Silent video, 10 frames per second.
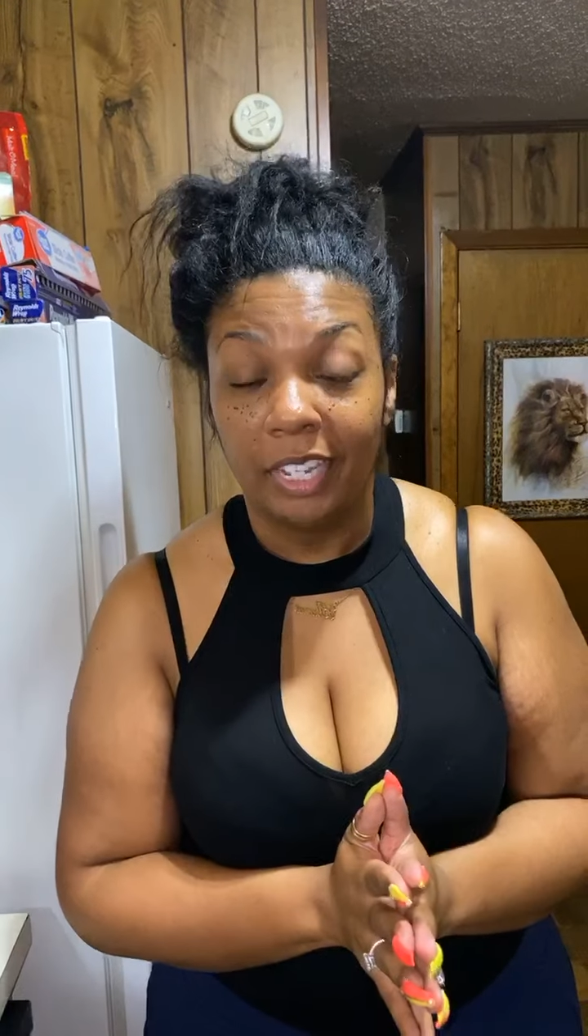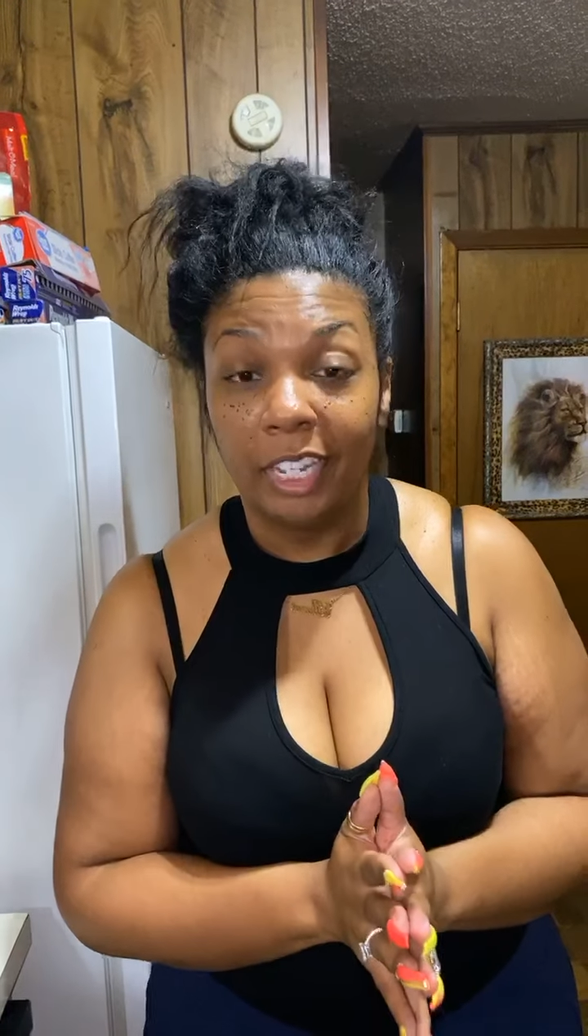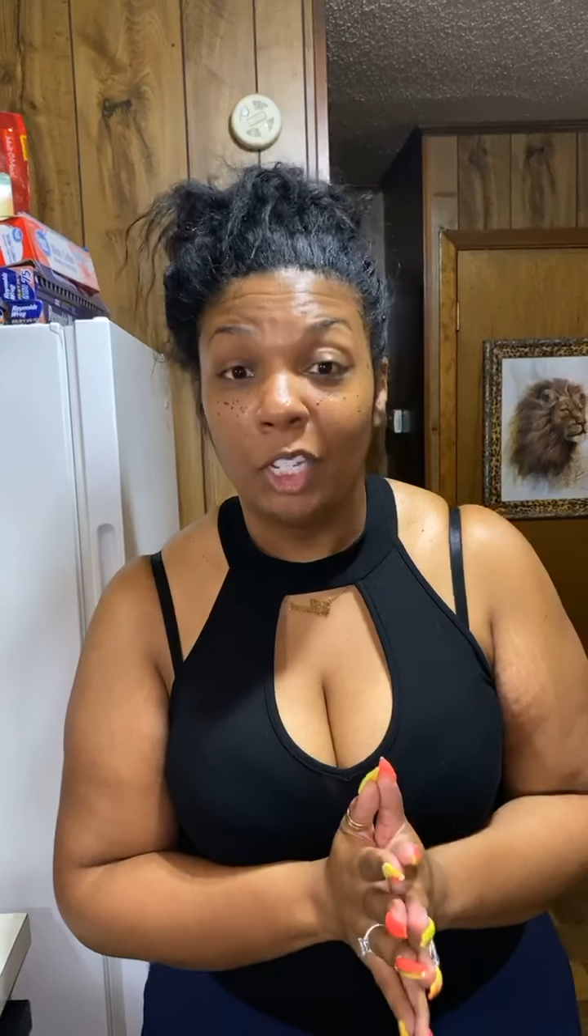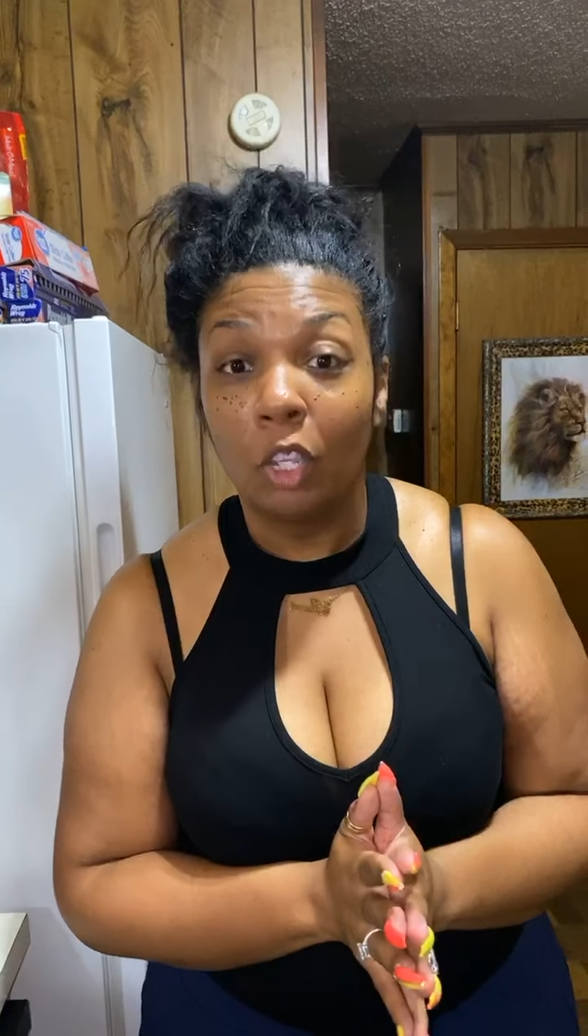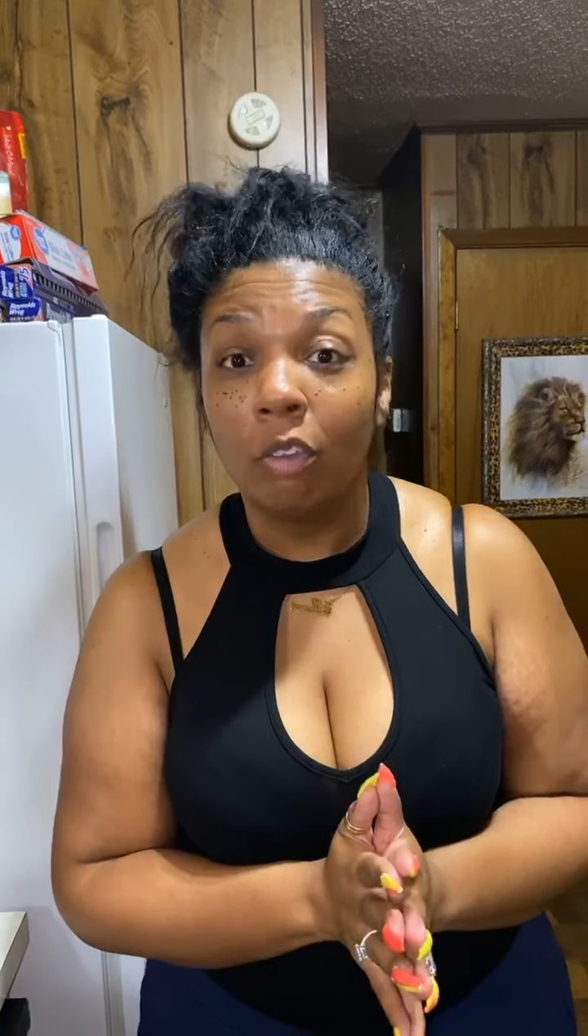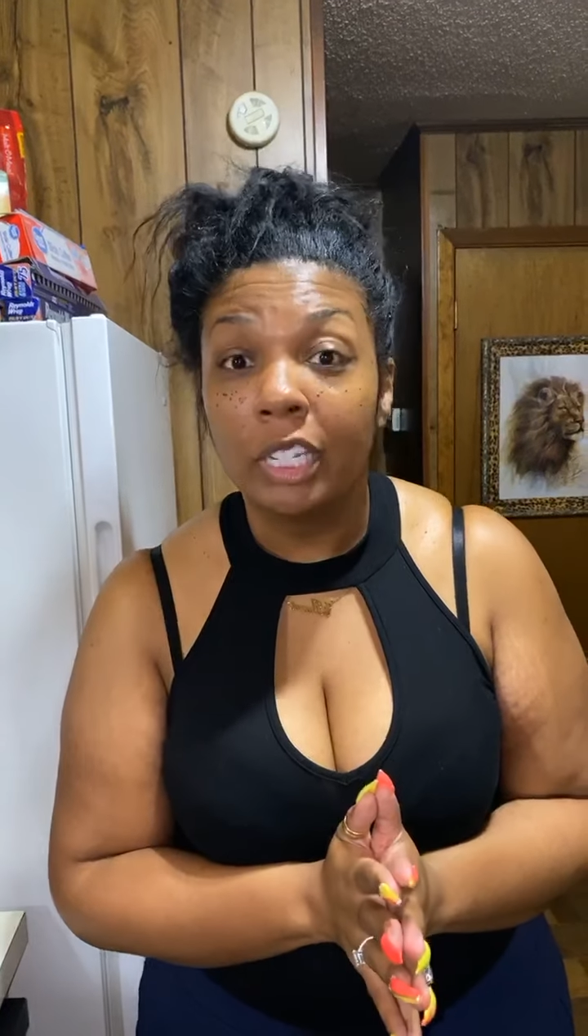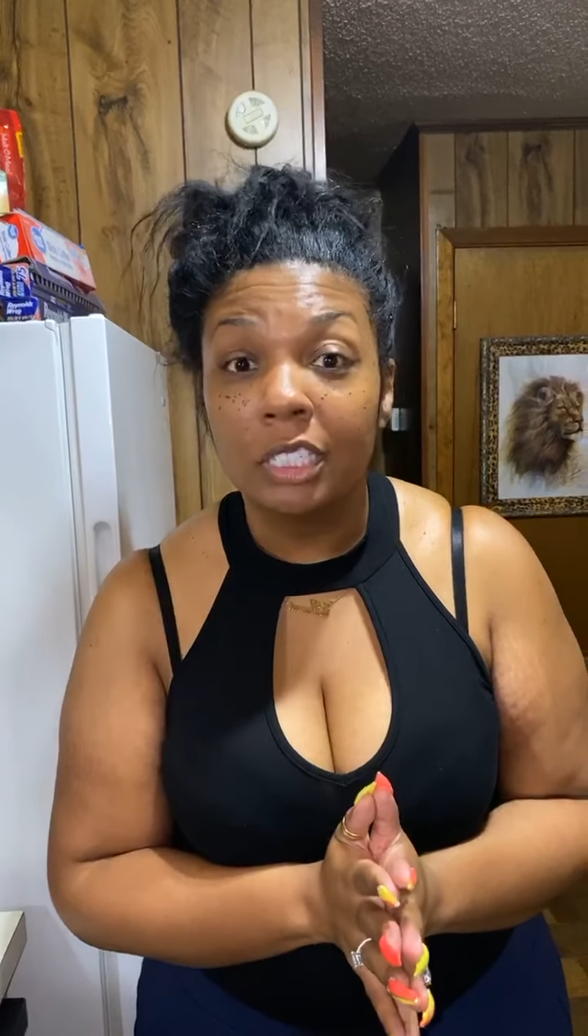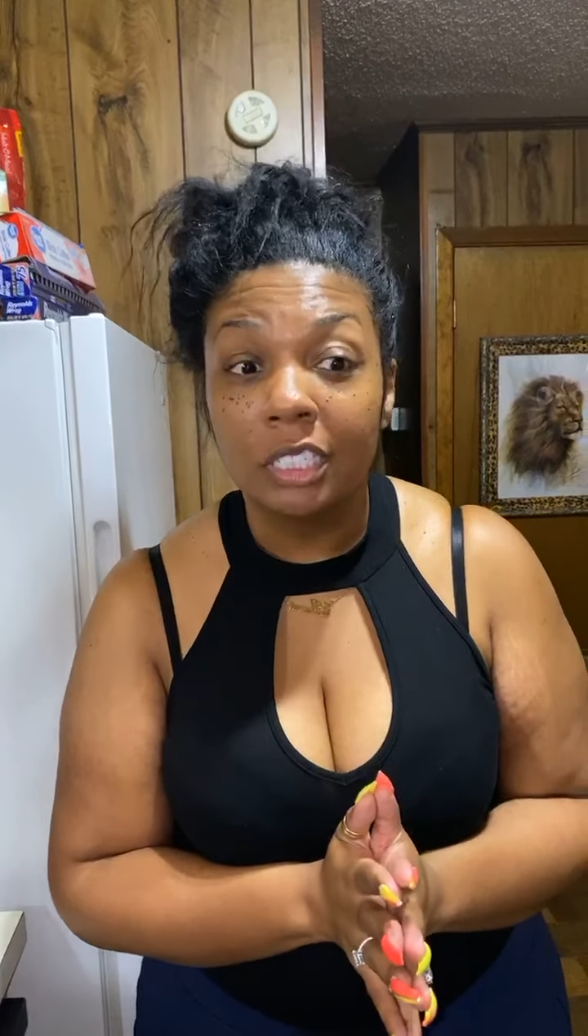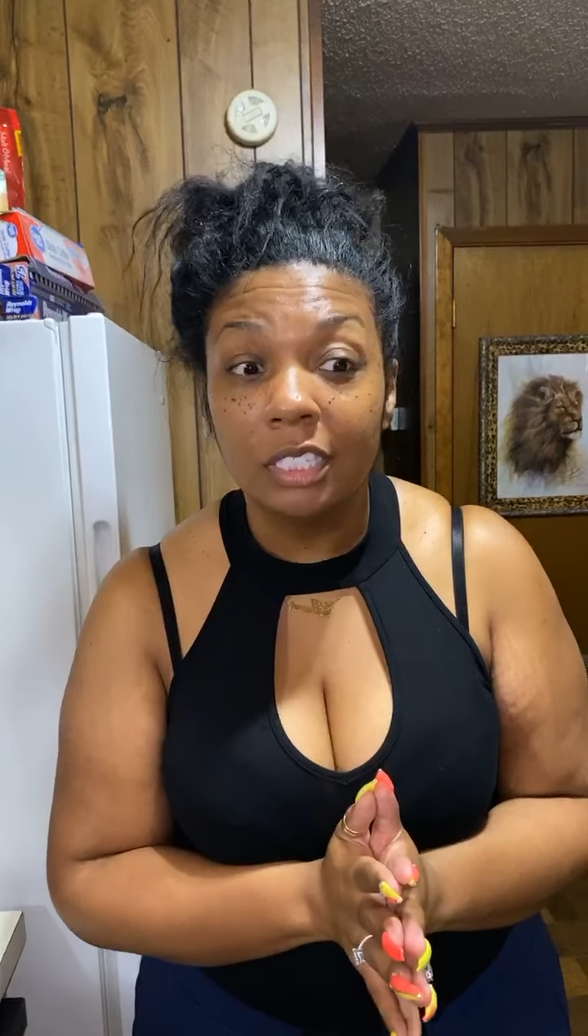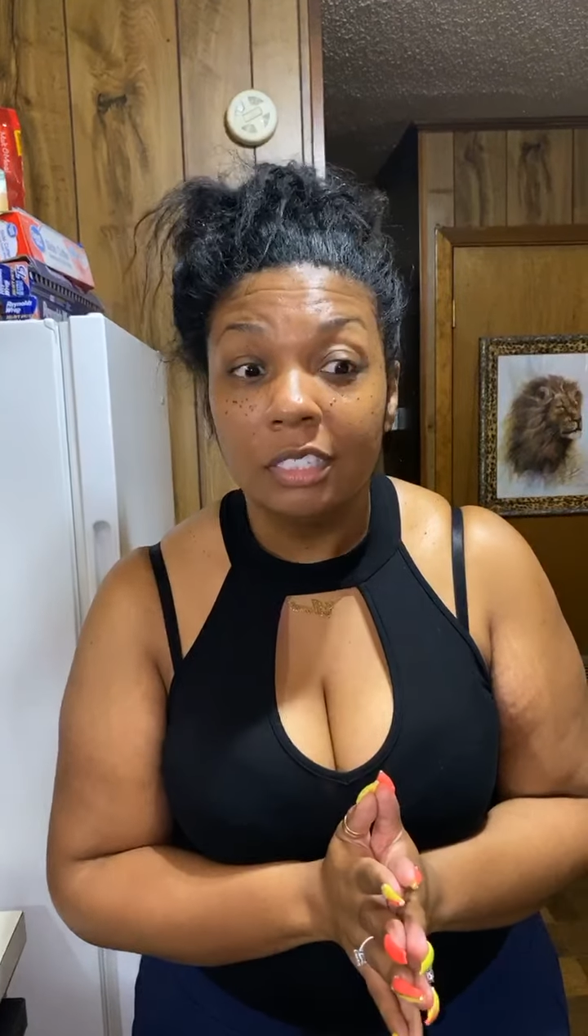Any
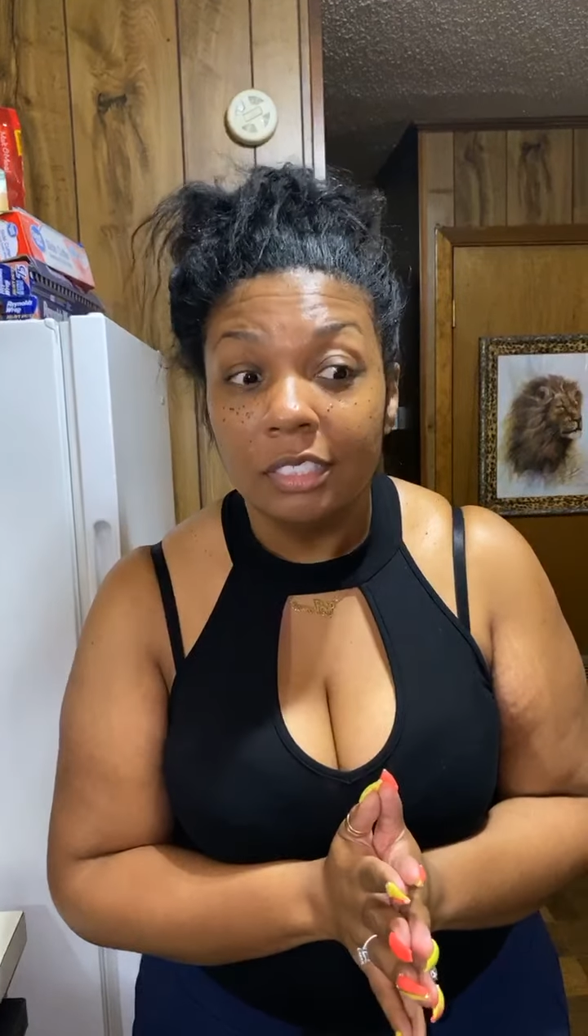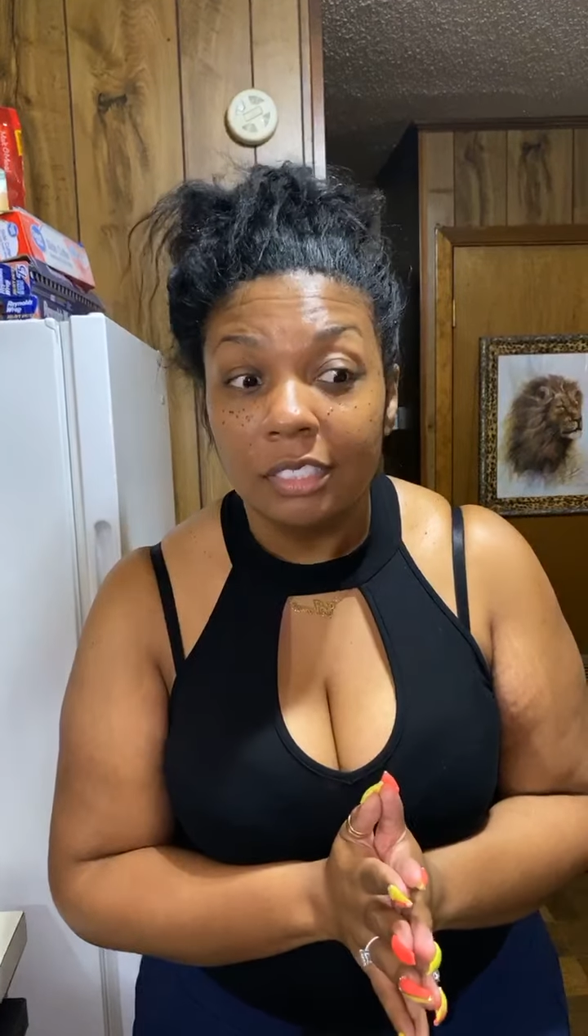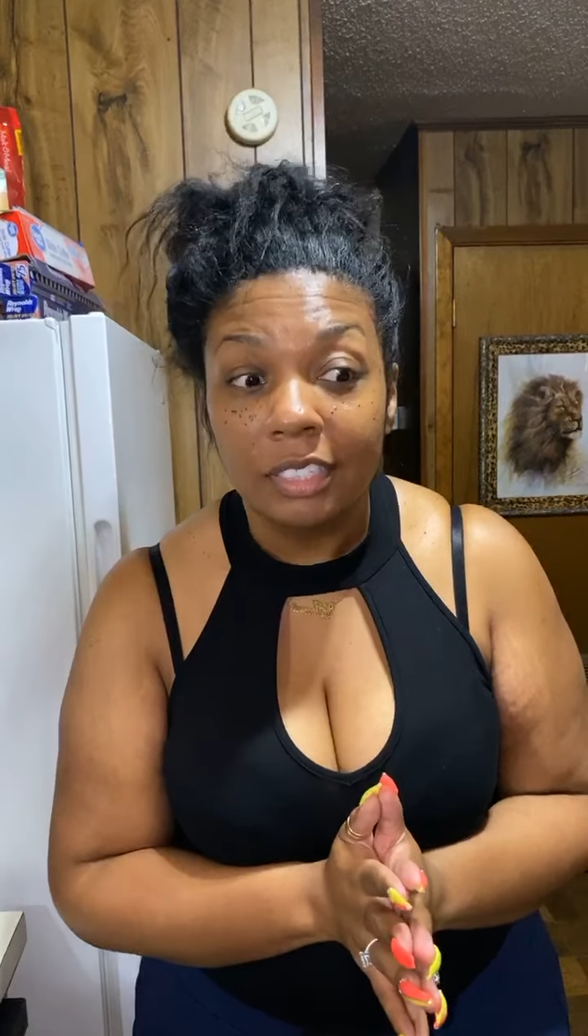questions,